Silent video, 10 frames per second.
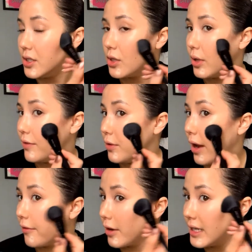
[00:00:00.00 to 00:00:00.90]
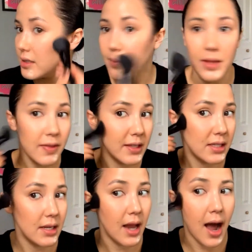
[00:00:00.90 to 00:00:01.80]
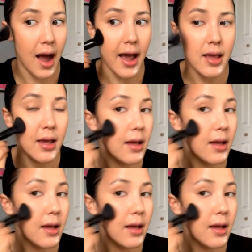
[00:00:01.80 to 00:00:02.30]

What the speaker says: So if you ever get something that's not